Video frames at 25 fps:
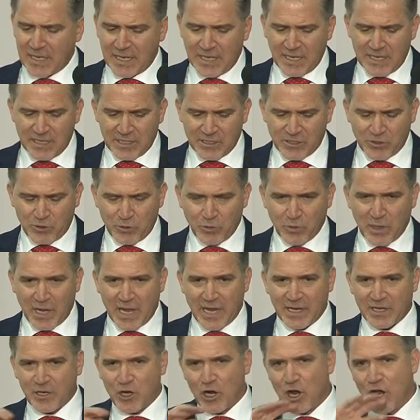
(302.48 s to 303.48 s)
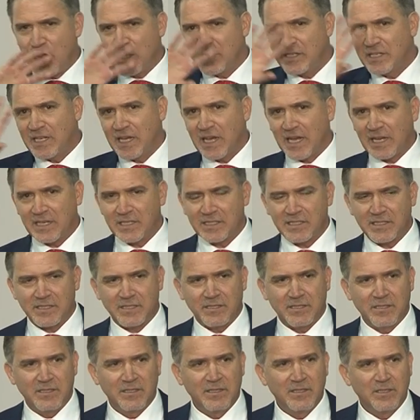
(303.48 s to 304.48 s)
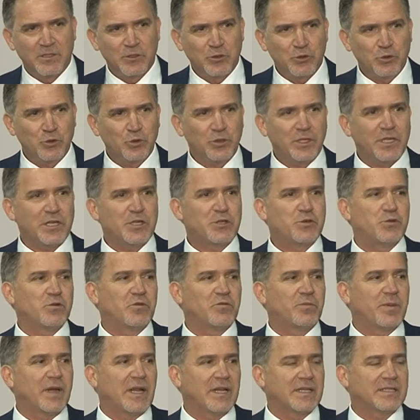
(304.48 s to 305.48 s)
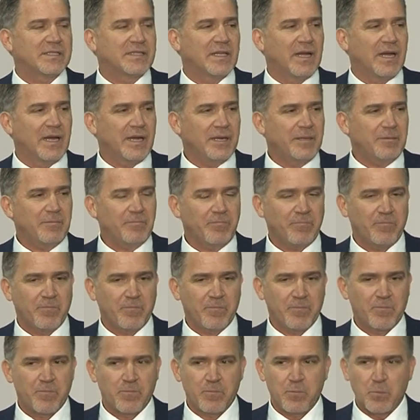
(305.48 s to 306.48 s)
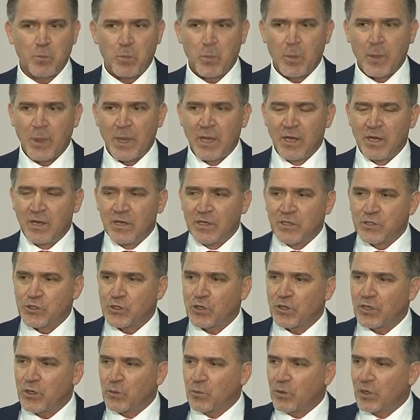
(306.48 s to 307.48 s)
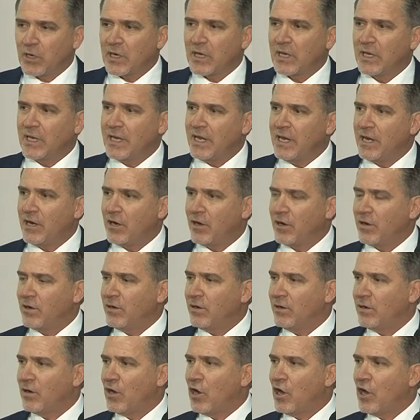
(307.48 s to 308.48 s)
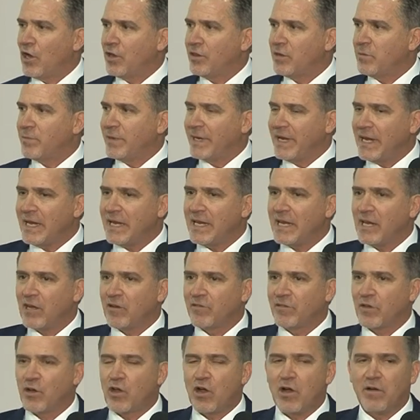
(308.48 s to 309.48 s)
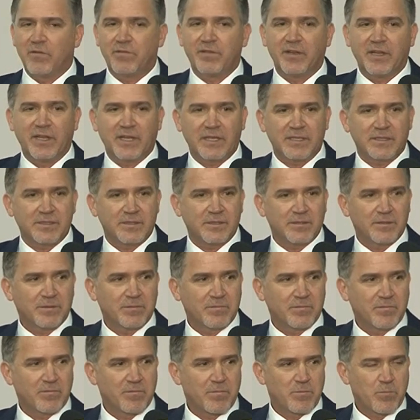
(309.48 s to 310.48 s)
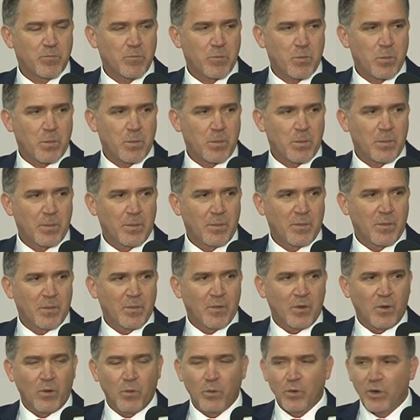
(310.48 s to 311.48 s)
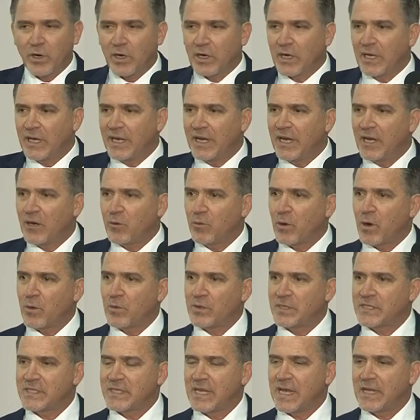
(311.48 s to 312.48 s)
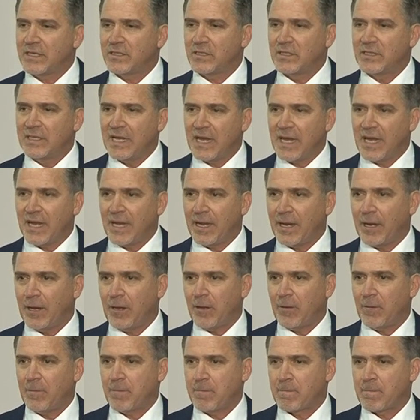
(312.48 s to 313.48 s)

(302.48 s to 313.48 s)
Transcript: is to add context to the issue of Palestine so that we're clear on the beginning of the conflict, we're clear where we stand today,